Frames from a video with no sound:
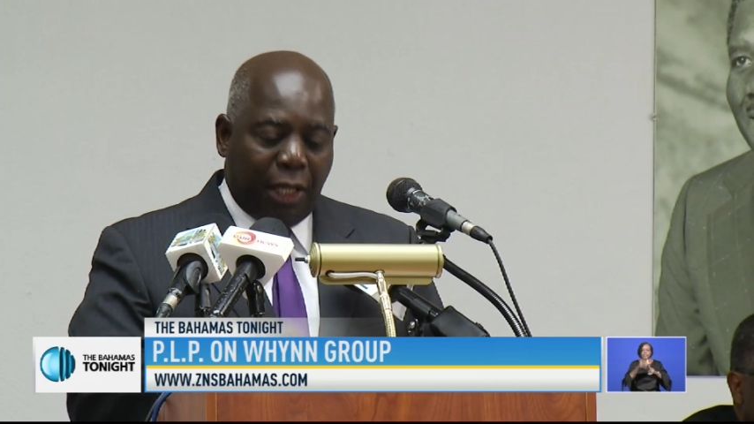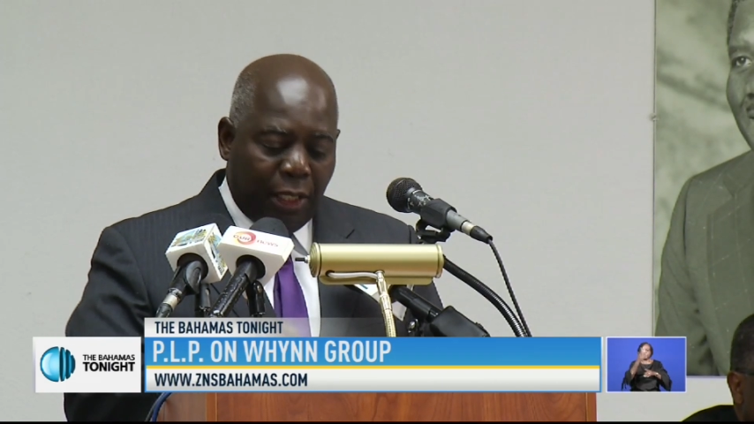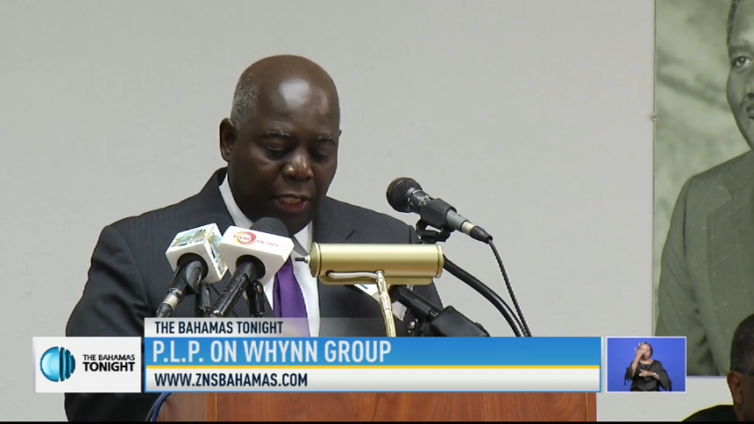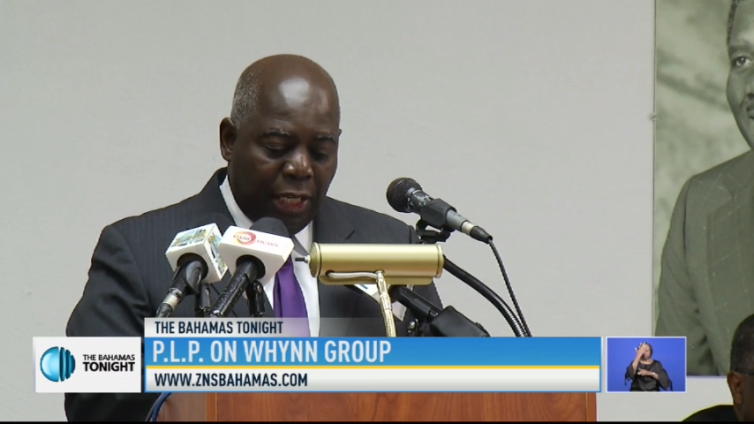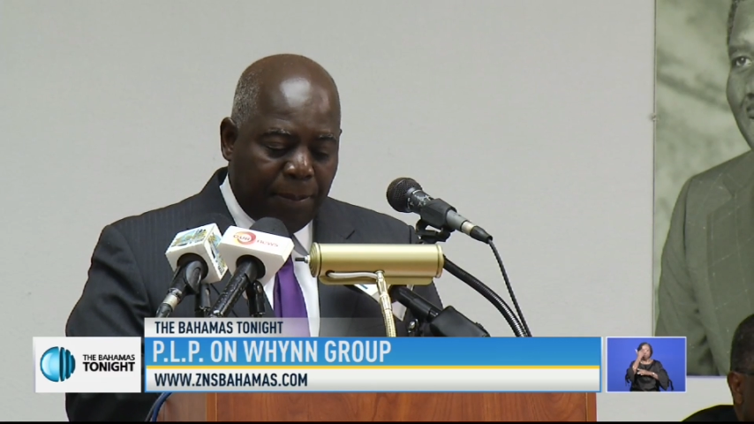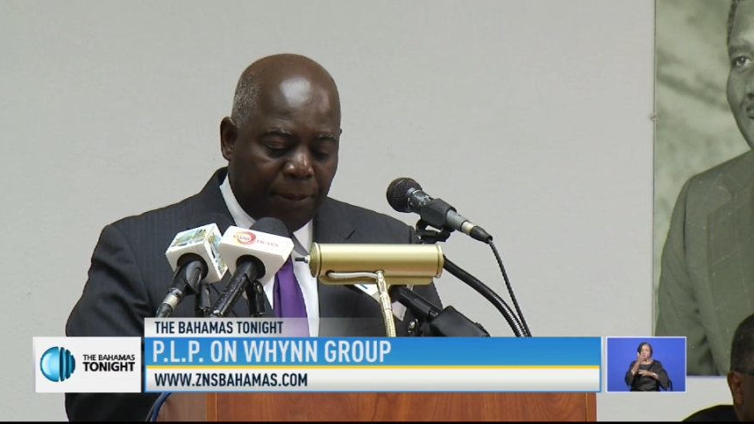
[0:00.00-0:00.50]

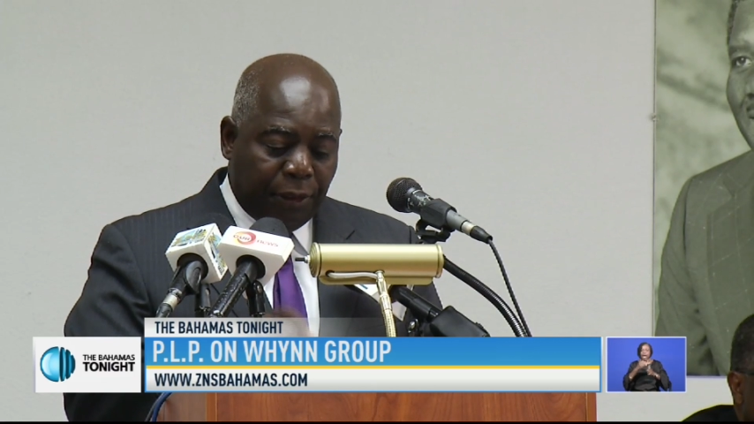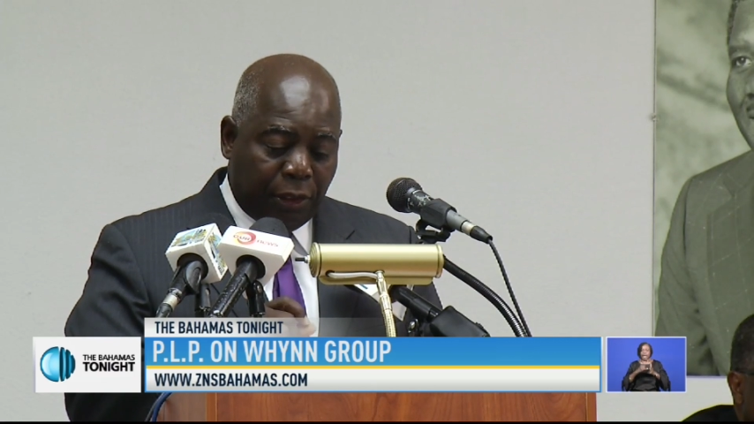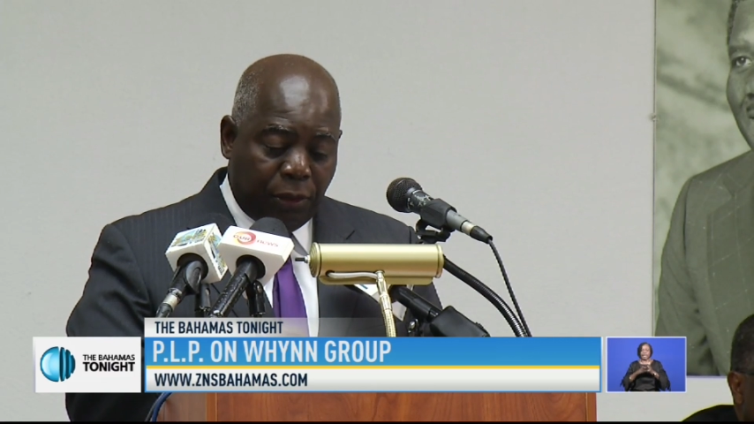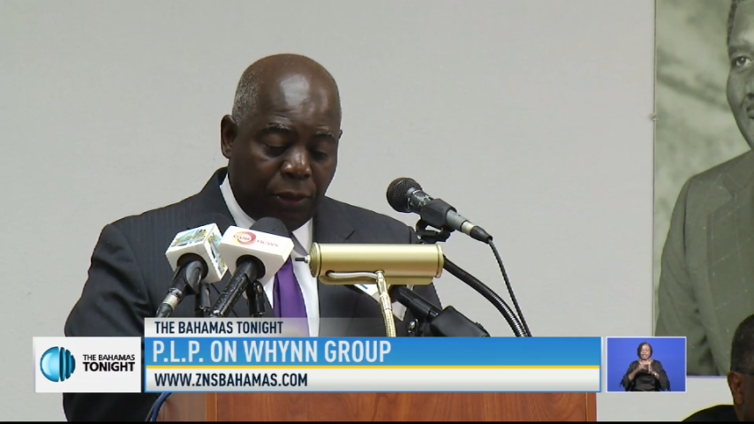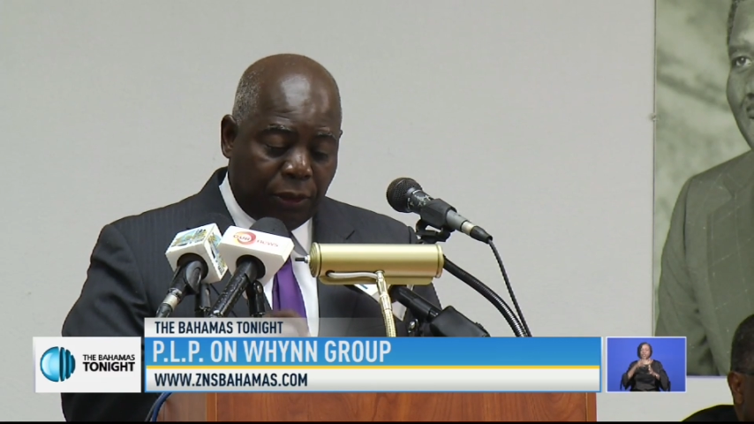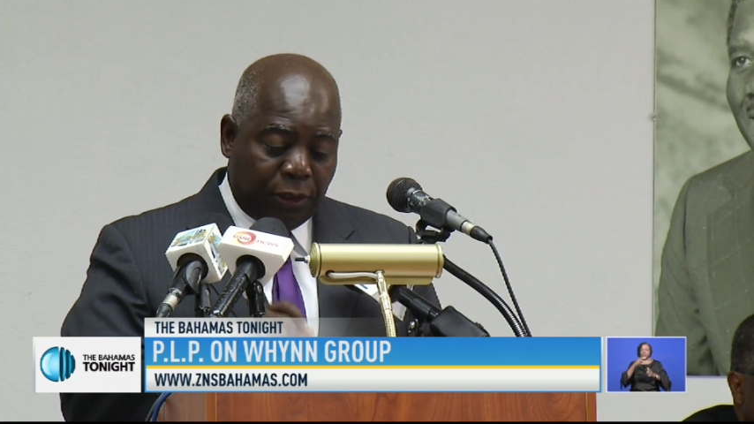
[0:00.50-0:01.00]
unable to
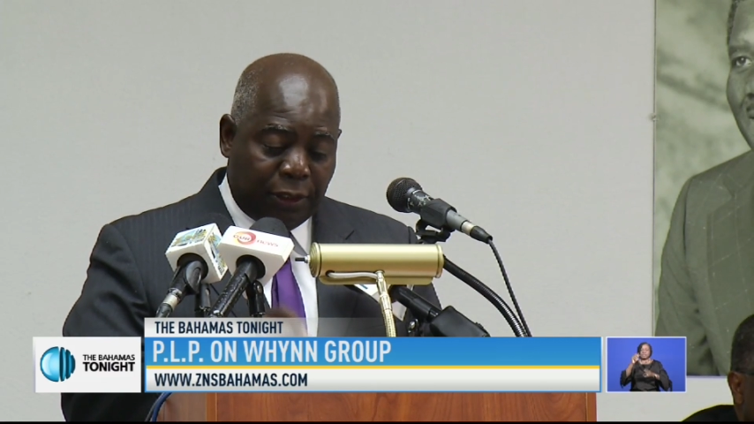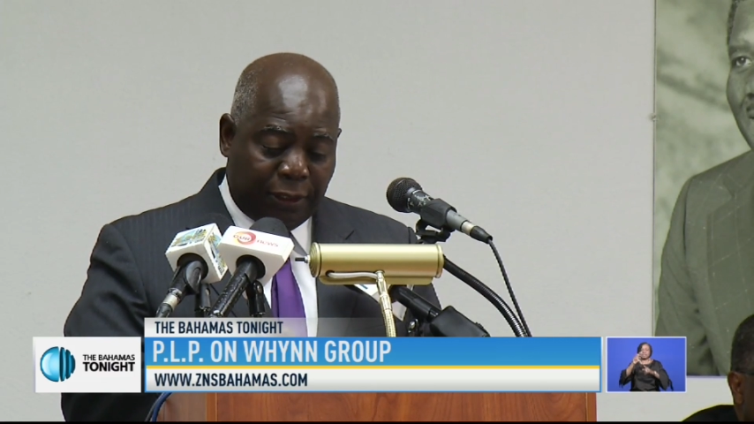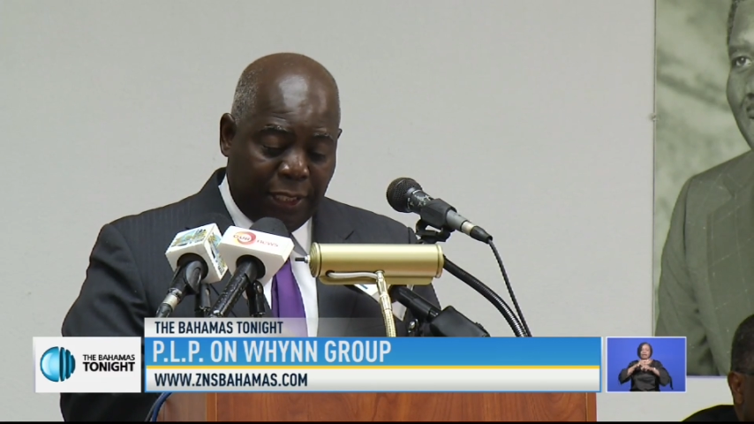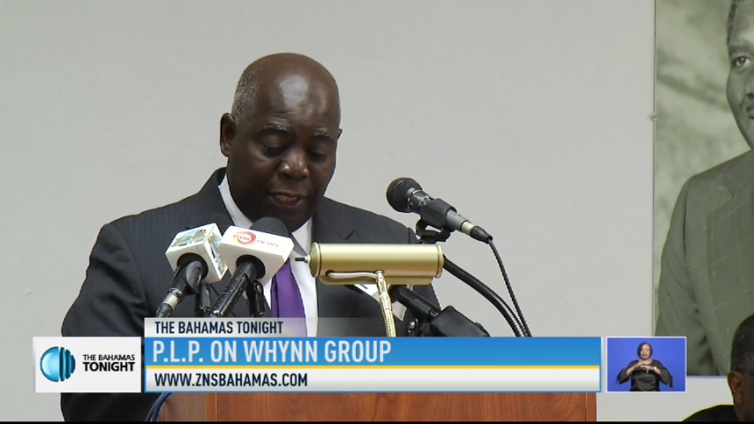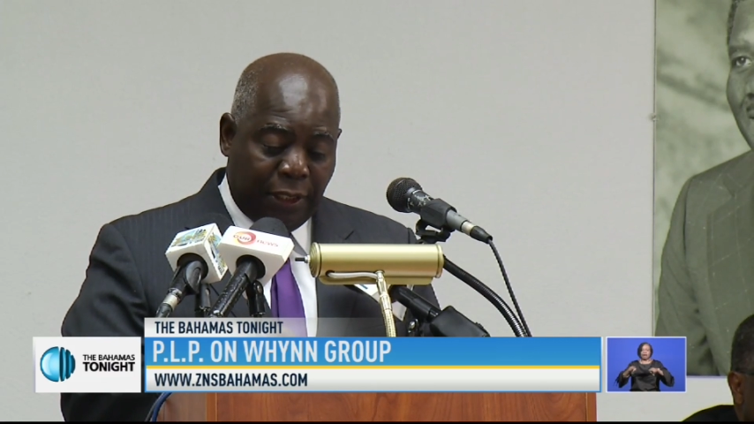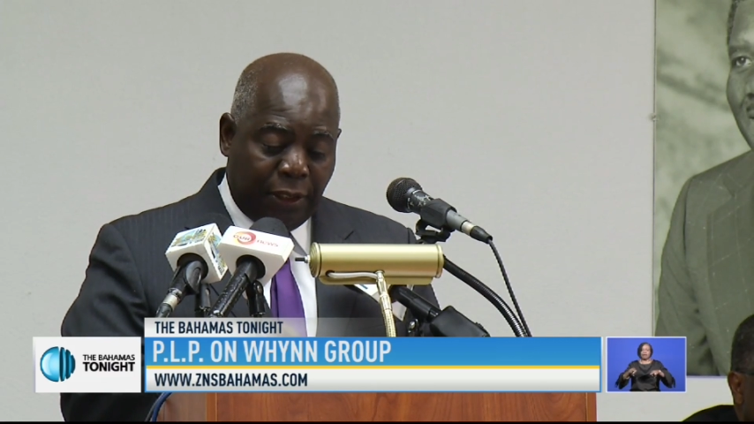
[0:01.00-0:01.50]
close the
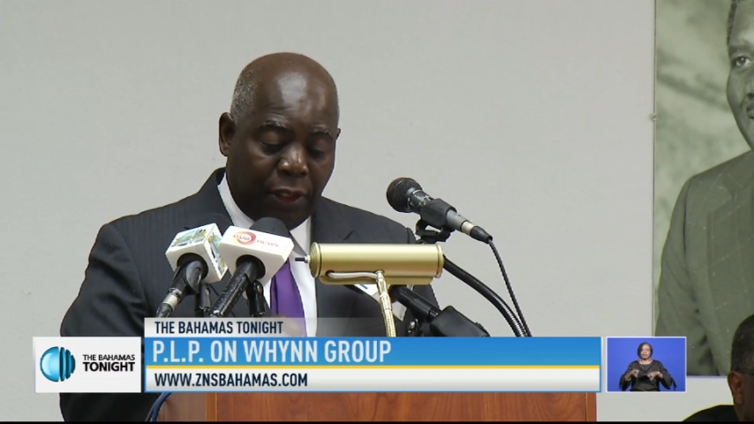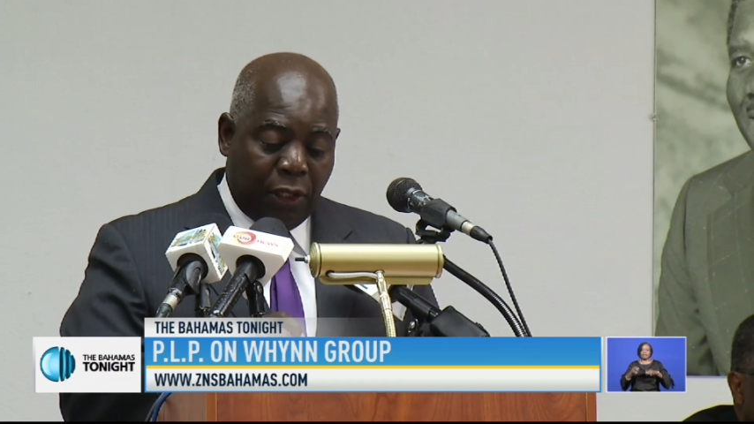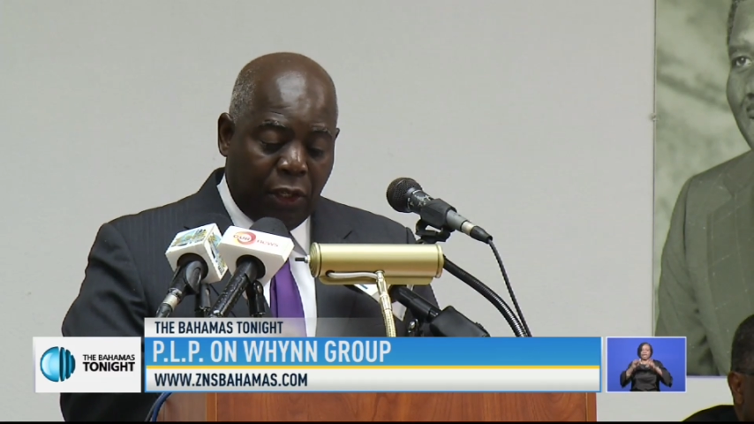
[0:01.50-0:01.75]
sale